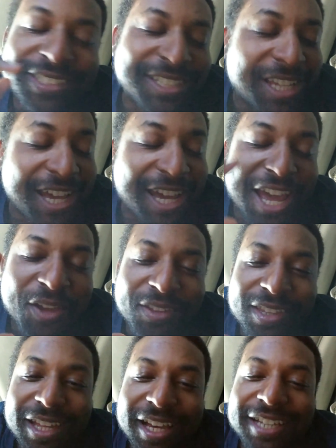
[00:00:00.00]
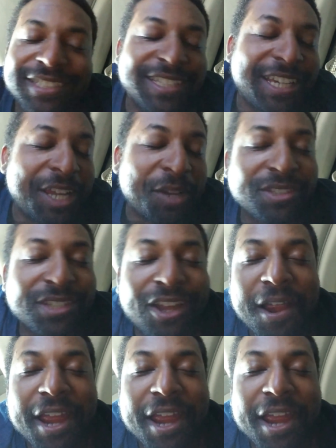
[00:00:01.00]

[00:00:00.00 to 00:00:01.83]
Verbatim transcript: I, like I said, I'm sorry.